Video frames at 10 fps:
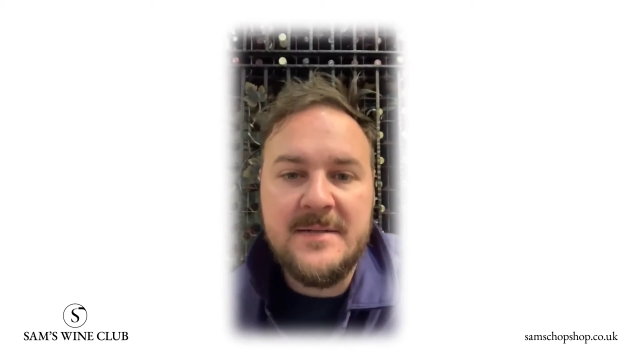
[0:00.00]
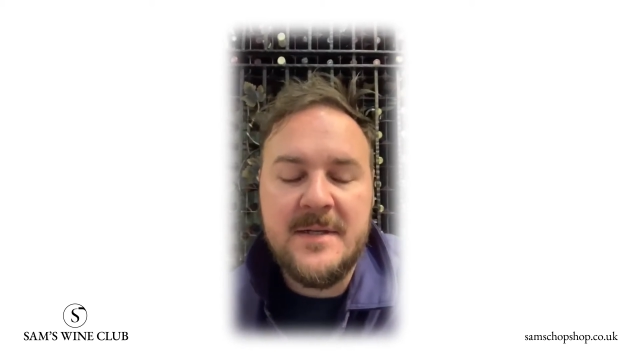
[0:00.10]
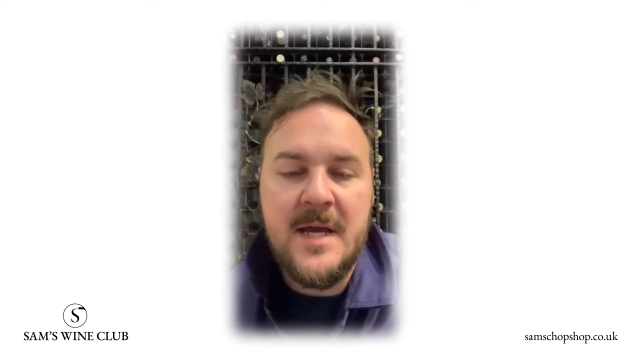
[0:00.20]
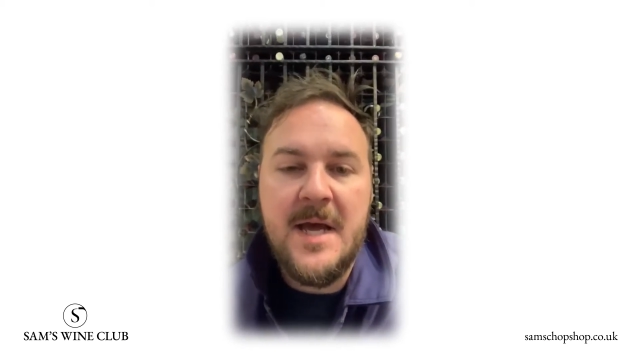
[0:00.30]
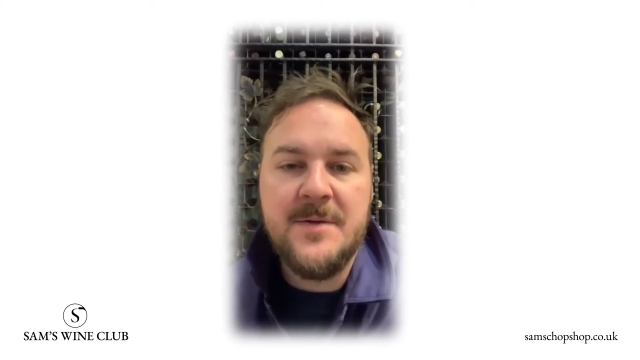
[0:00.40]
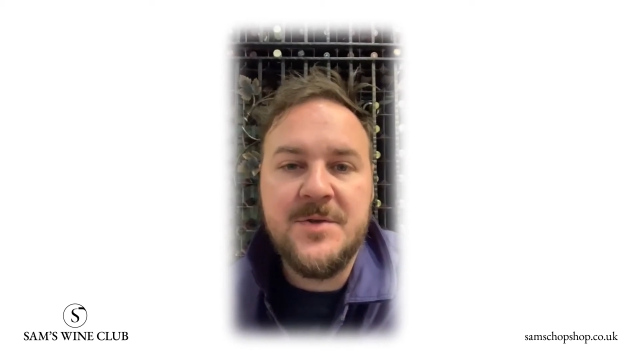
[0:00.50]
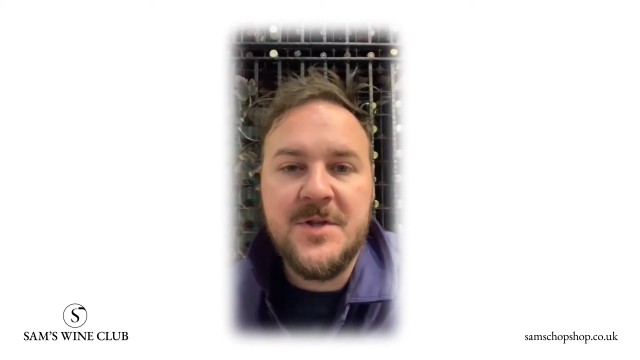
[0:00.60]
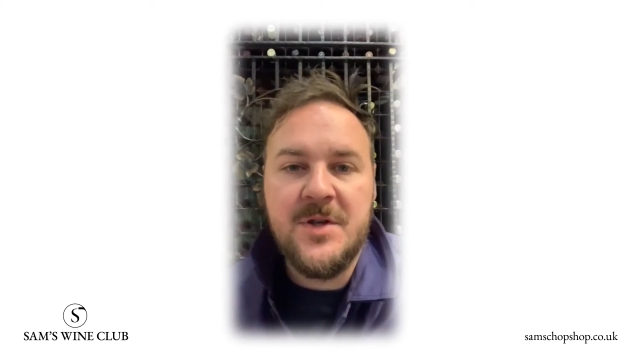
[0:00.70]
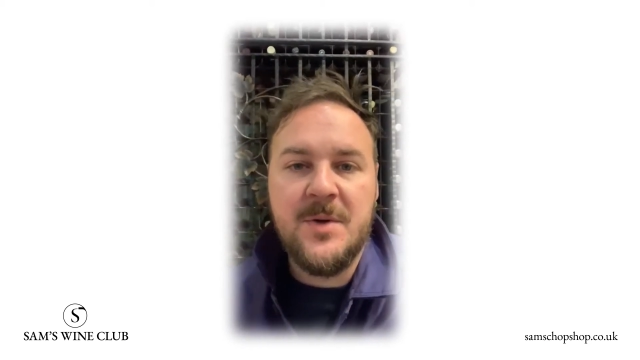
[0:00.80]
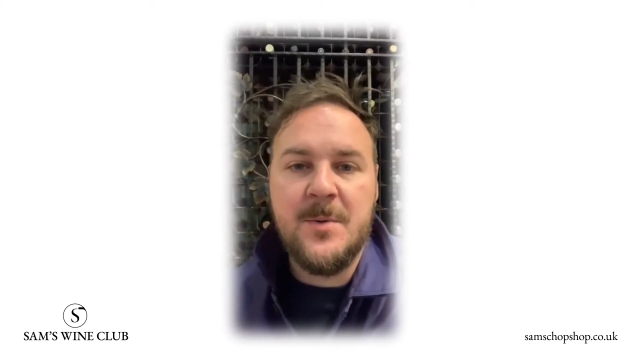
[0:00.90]

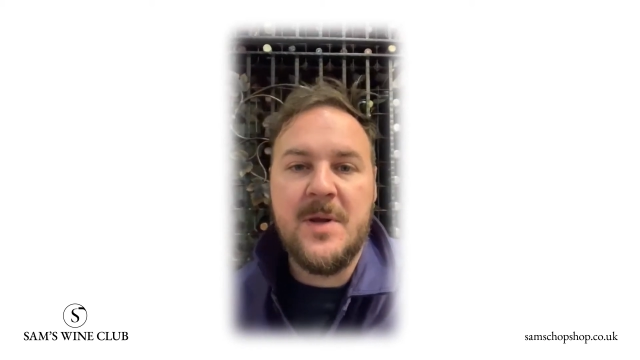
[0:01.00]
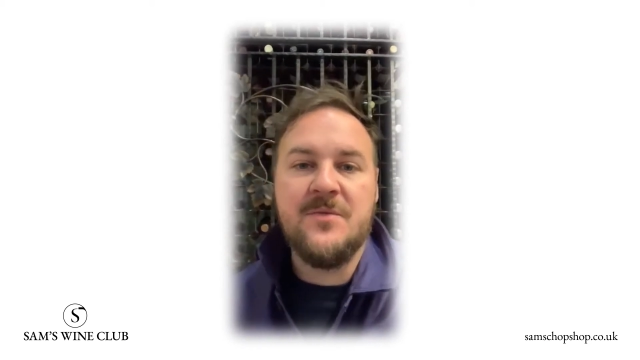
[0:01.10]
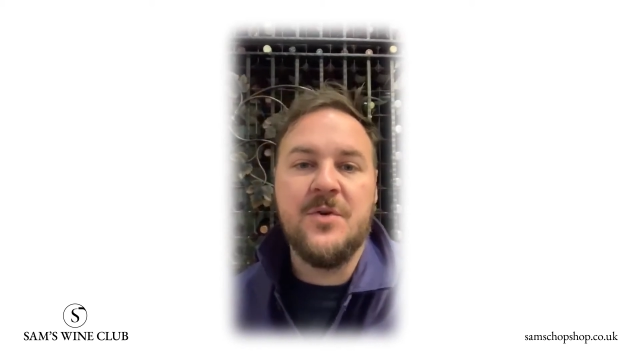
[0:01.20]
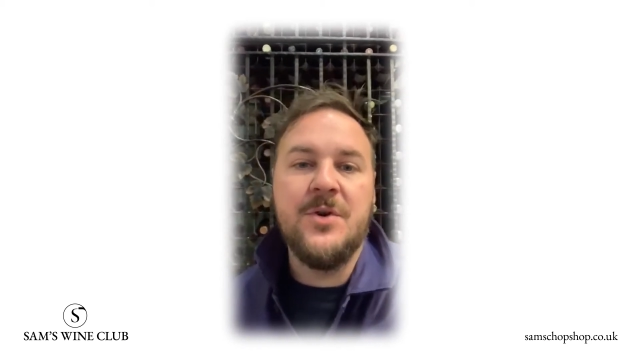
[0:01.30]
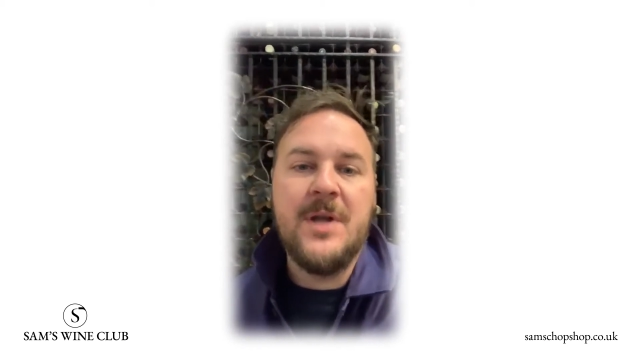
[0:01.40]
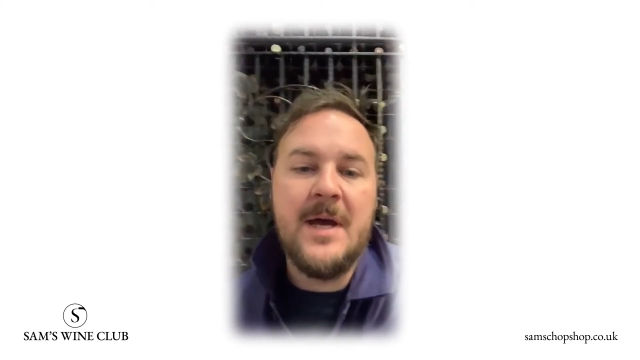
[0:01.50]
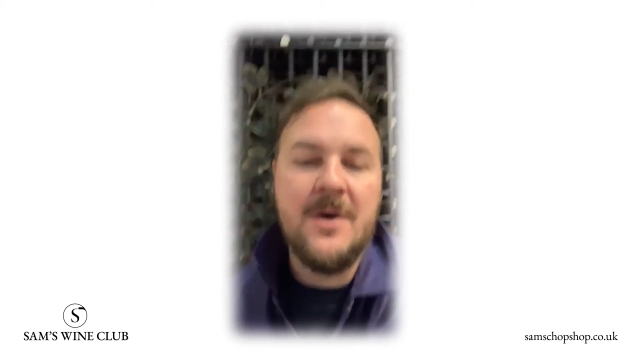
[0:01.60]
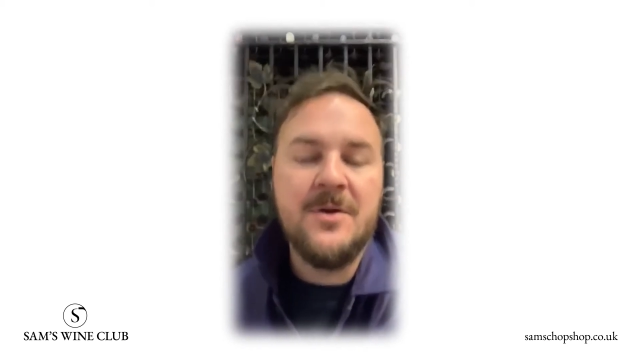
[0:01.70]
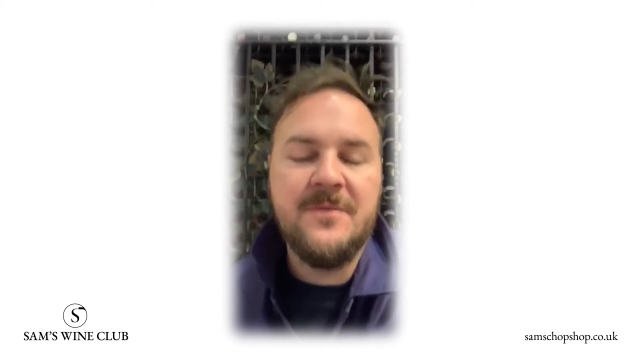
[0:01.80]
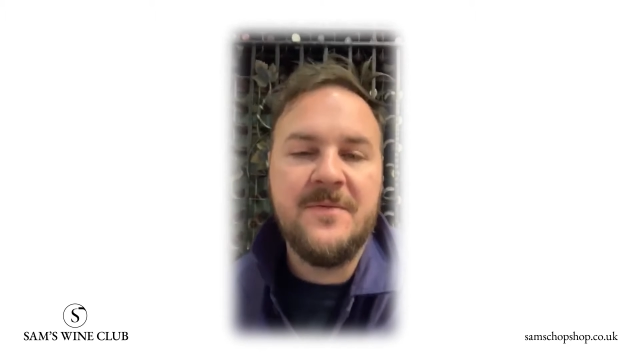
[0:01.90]
Just going to do a quick
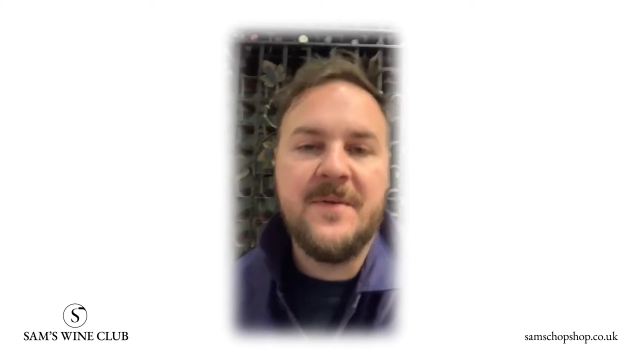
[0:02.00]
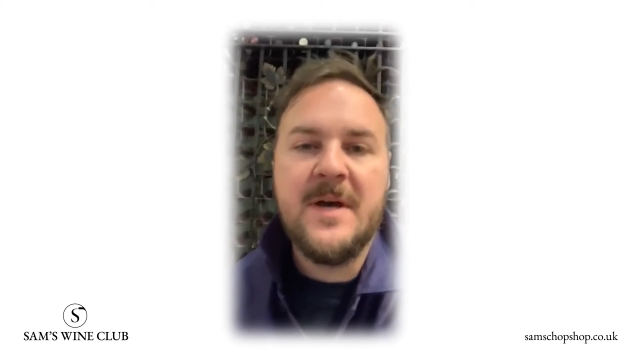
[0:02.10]
rundown of